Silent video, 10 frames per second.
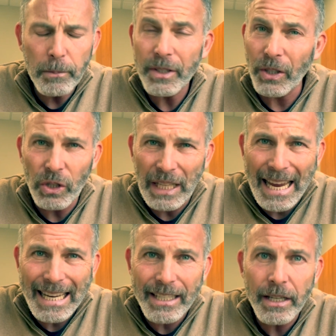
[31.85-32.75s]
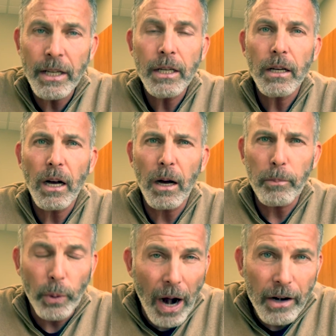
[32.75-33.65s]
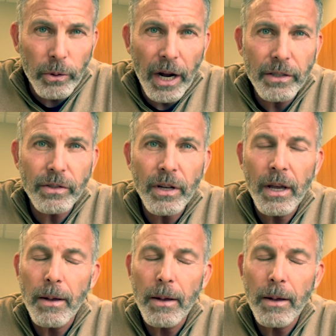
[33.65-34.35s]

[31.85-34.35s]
delayed progress.